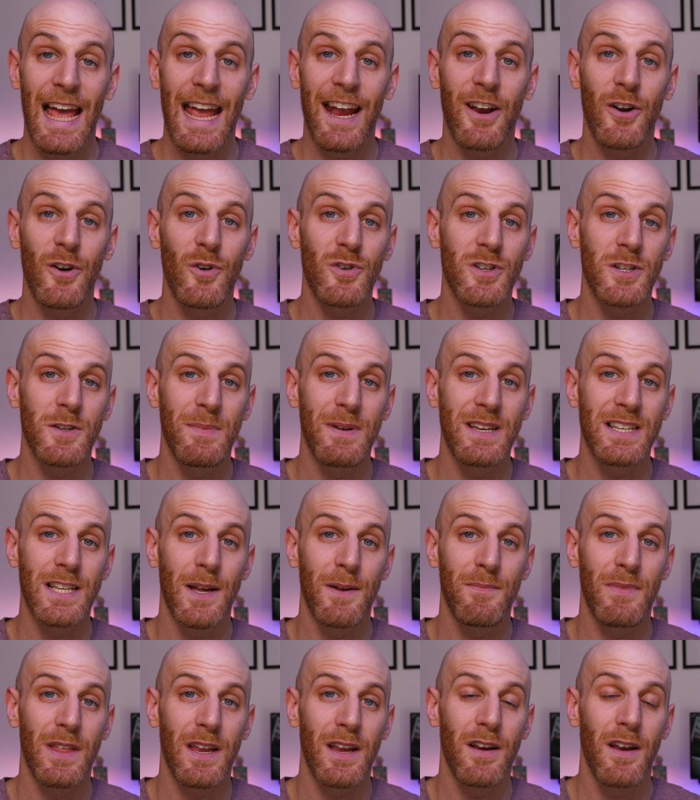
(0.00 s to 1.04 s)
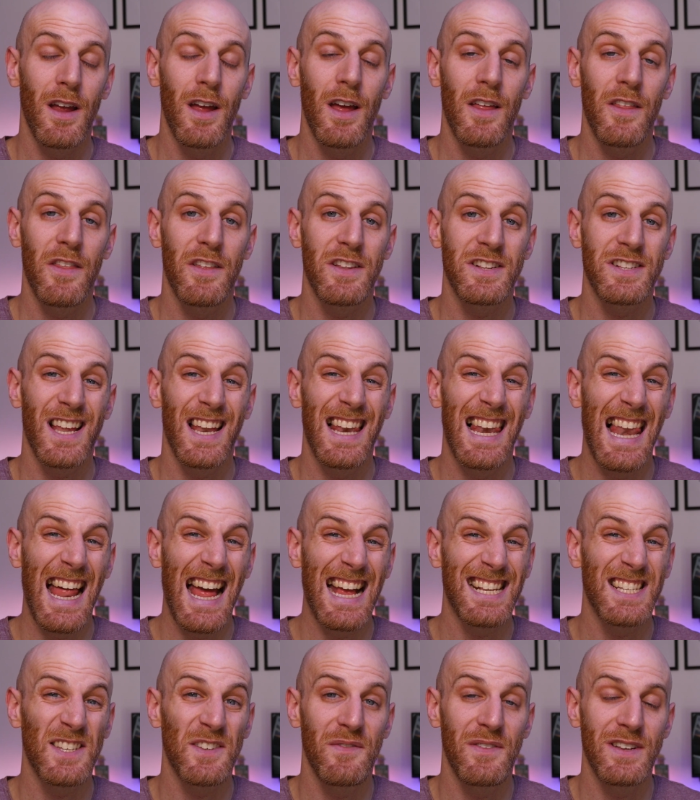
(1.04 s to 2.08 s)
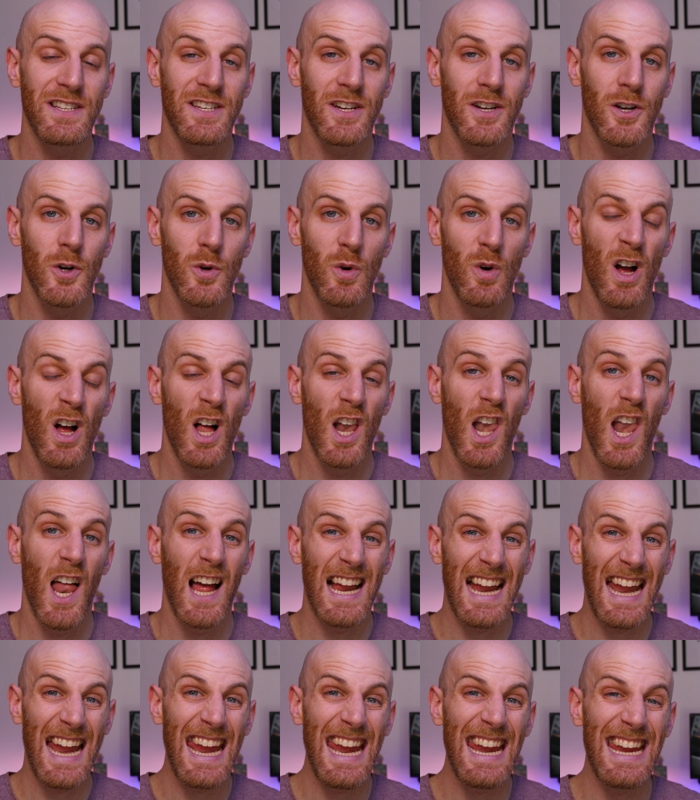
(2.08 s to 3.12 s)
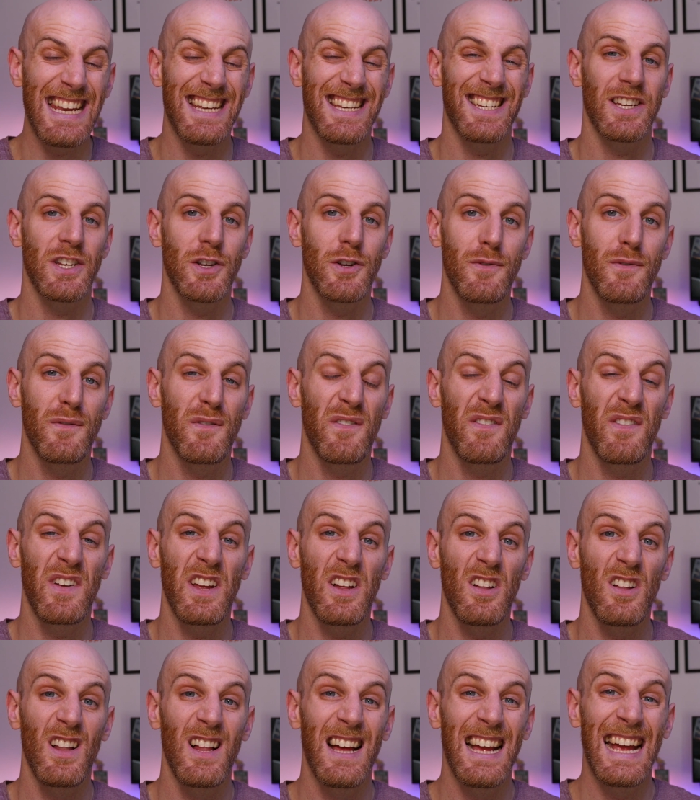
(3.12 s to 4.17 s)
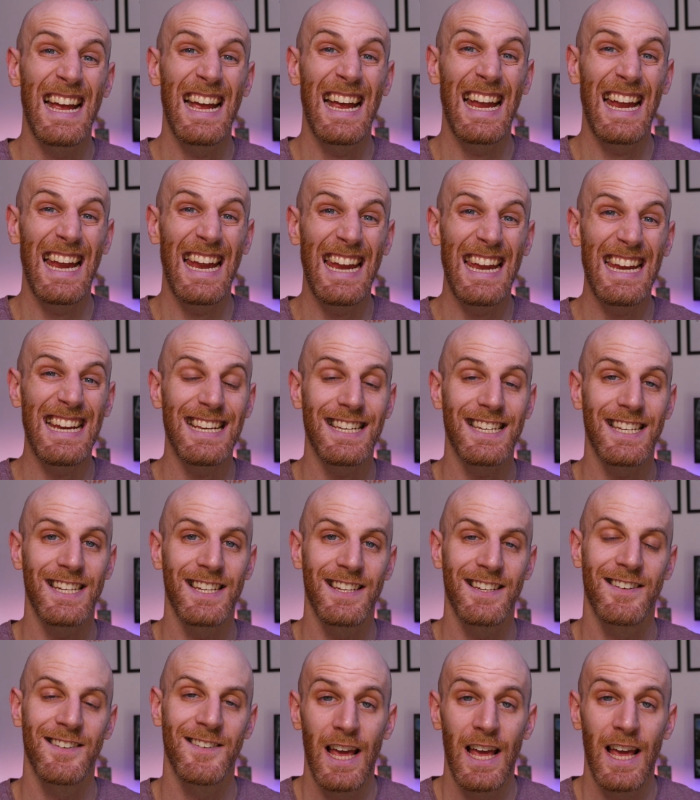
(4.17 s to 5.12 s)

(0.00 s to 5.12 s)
It could also be something that's less physical, like heat. You feel heat.